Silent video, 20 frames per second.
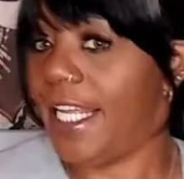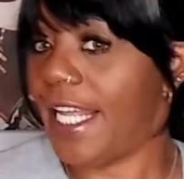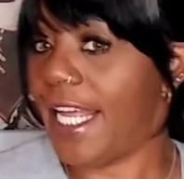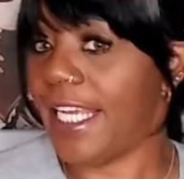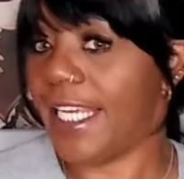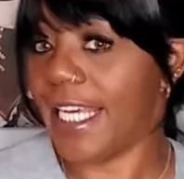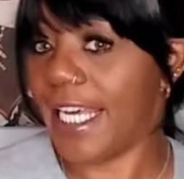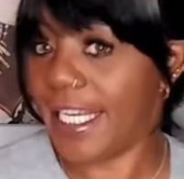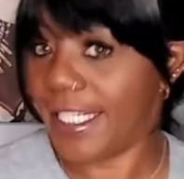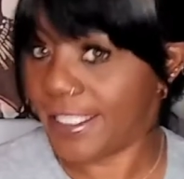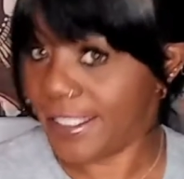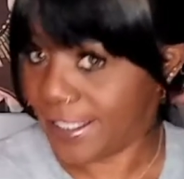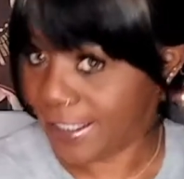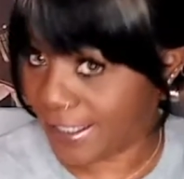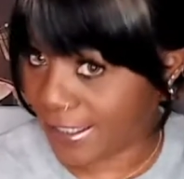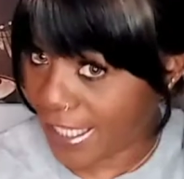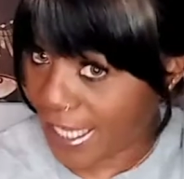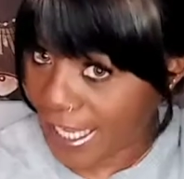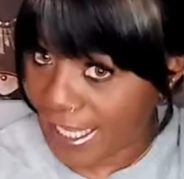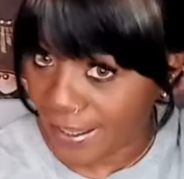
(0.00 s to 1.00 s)
Like I
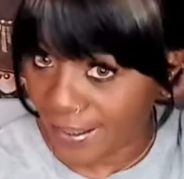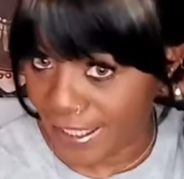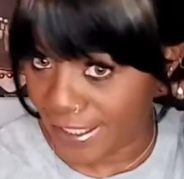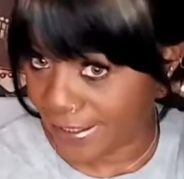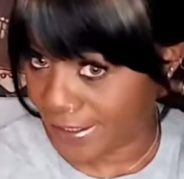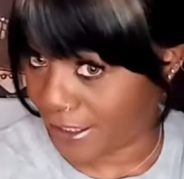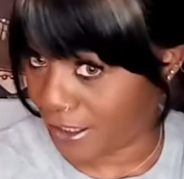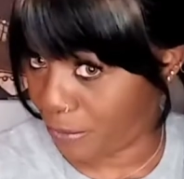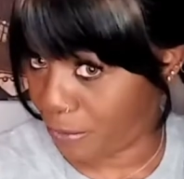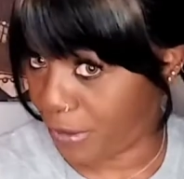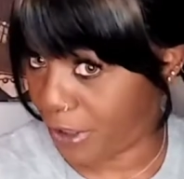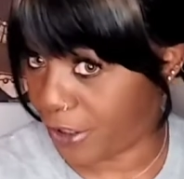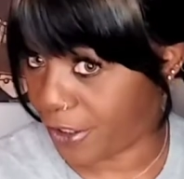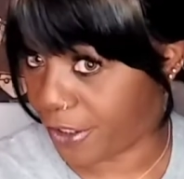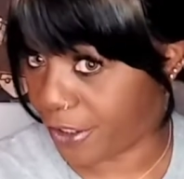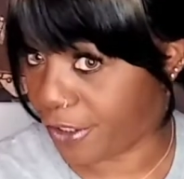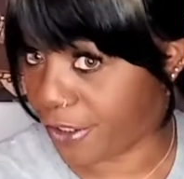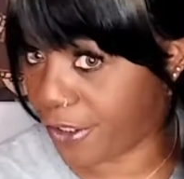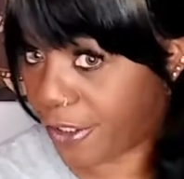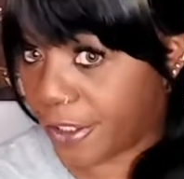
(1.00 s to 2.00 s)
said, this could be
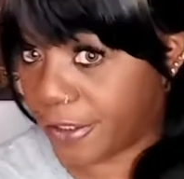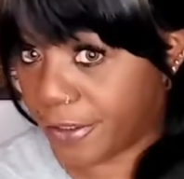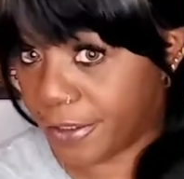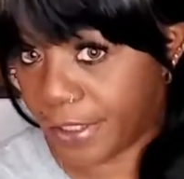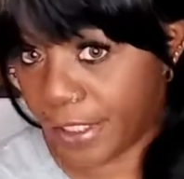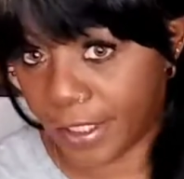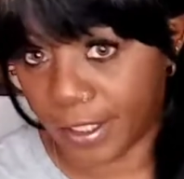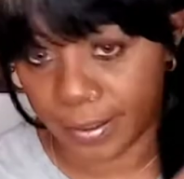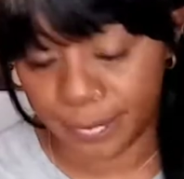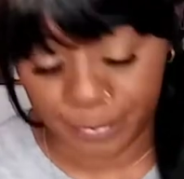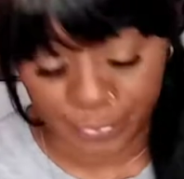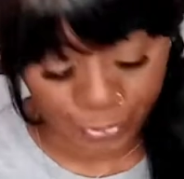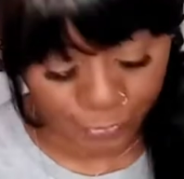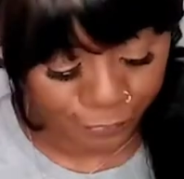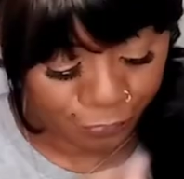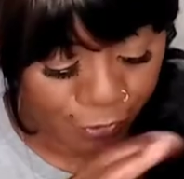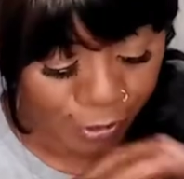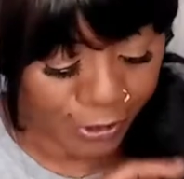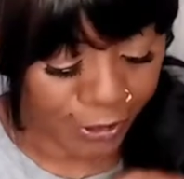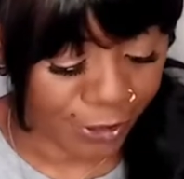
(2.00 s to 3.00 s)
curled up to
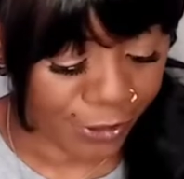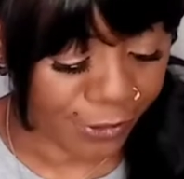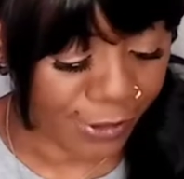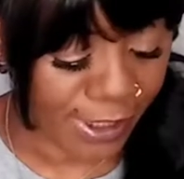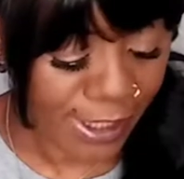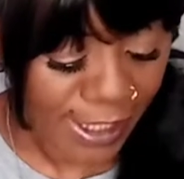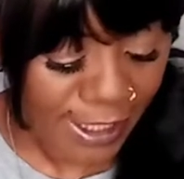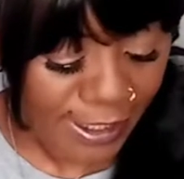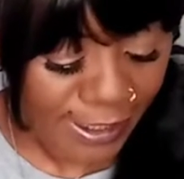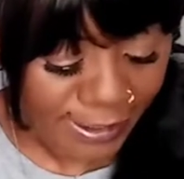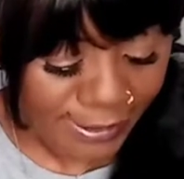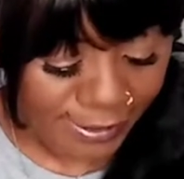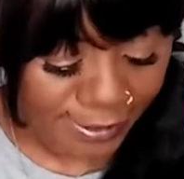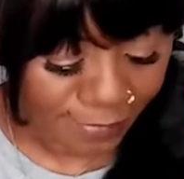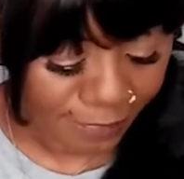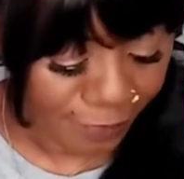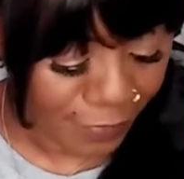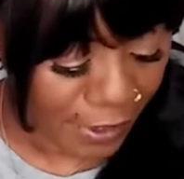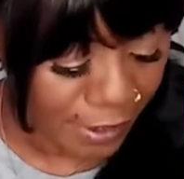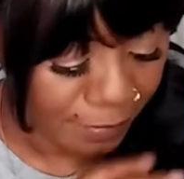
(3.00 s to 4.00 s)
400 degrees. It's
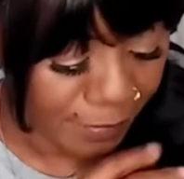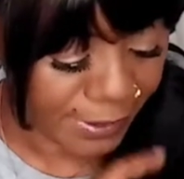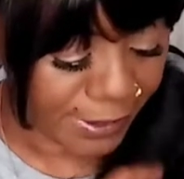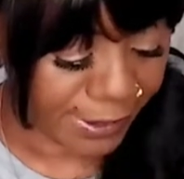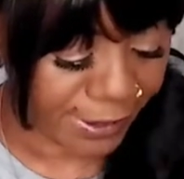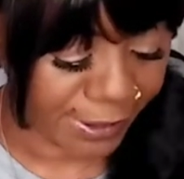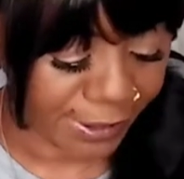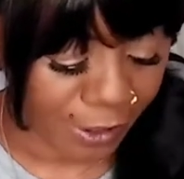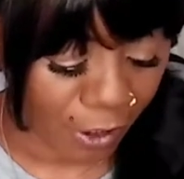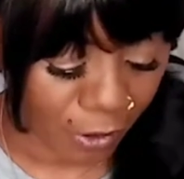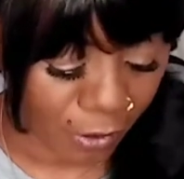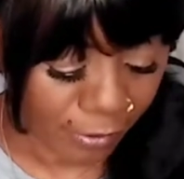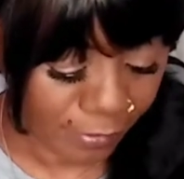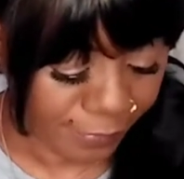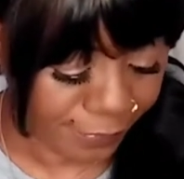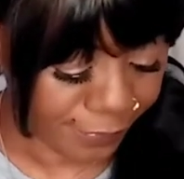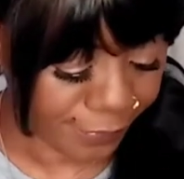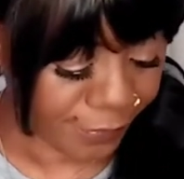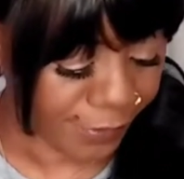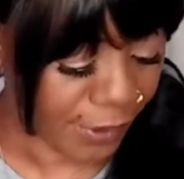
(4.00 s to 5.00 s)
a very
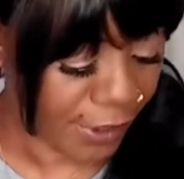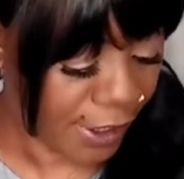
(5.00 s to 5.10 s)
soft